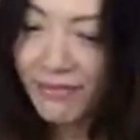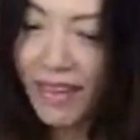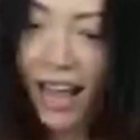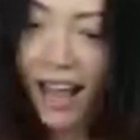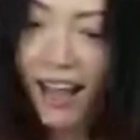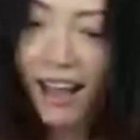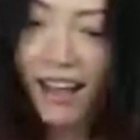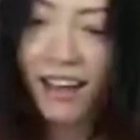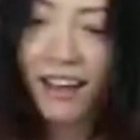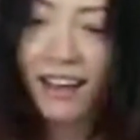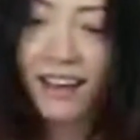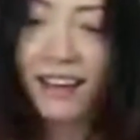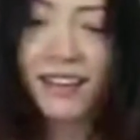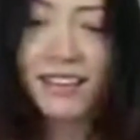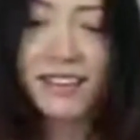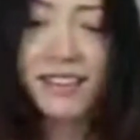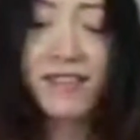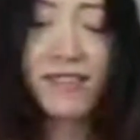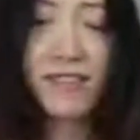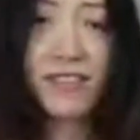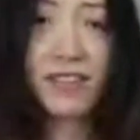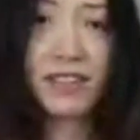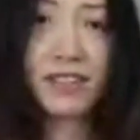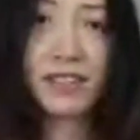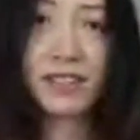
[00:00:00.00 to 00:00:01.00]
is
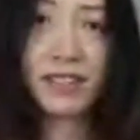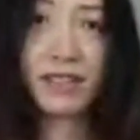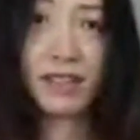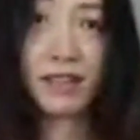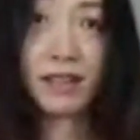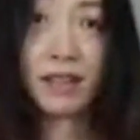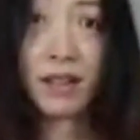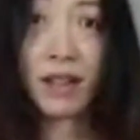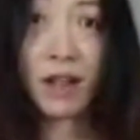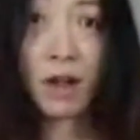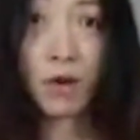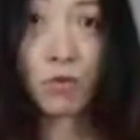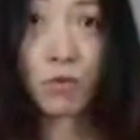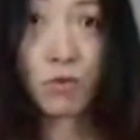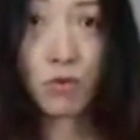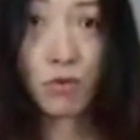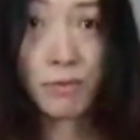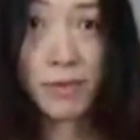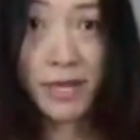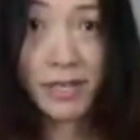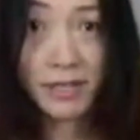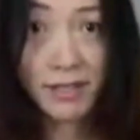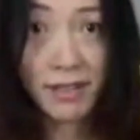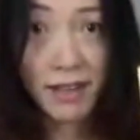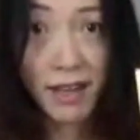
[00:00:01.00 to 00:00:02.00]
this
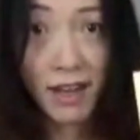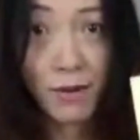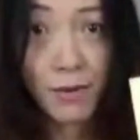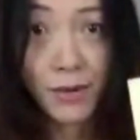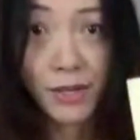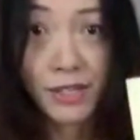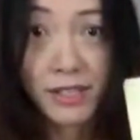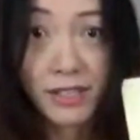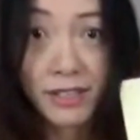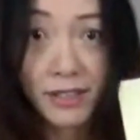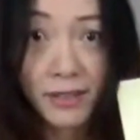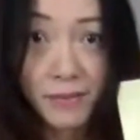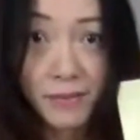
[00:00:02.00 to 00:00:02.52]
woman character.